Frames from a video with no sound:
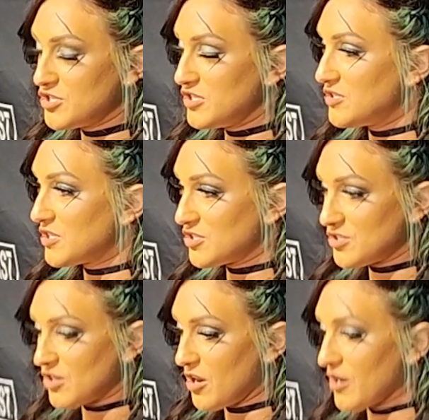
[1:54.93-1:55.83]
She's such a
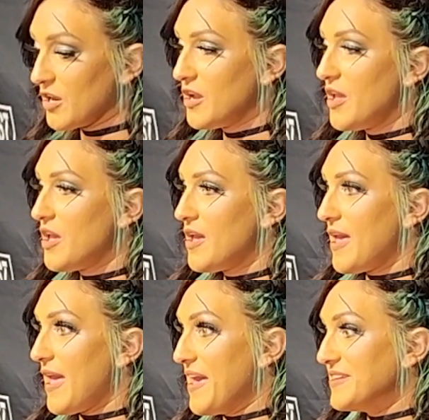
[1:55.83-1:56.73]
star,
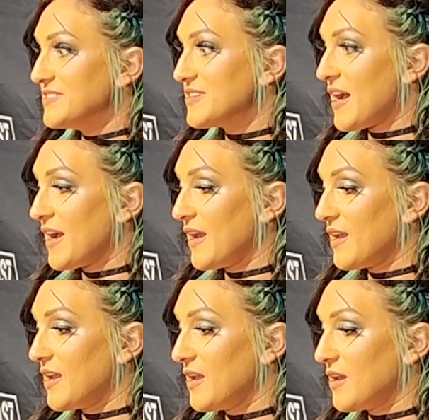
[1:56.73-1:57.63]
and
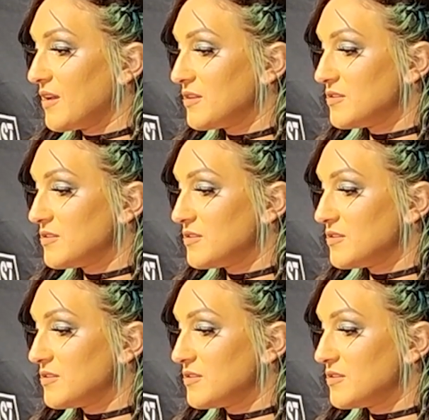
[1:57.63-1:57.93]
I